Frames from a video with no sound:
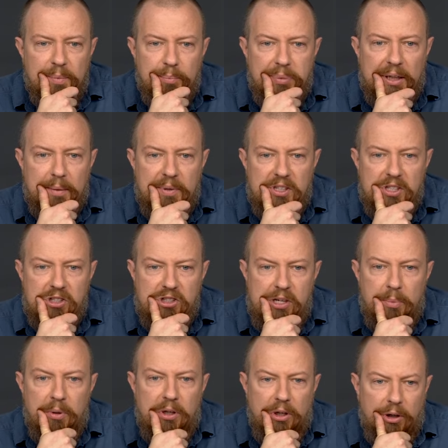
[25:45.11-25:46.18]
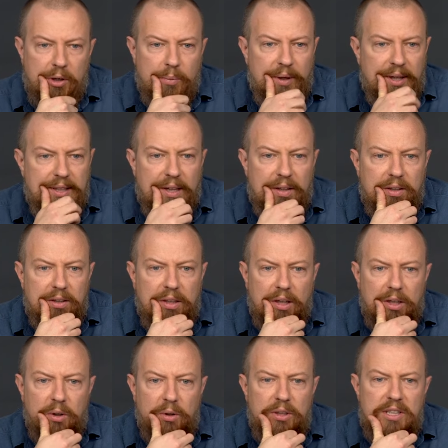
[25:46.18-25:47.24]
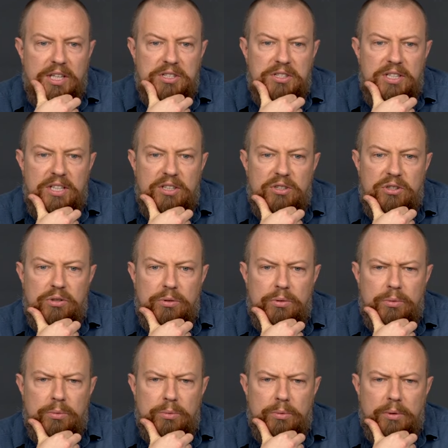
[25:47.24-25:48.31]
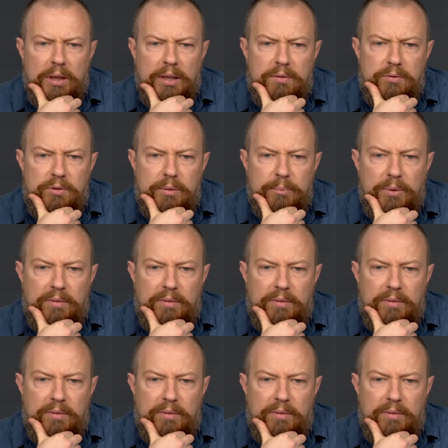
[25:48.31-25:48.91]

Blackmagic is cheaper than Arri and Red, yeah. Gotta go to Destiny two live stream.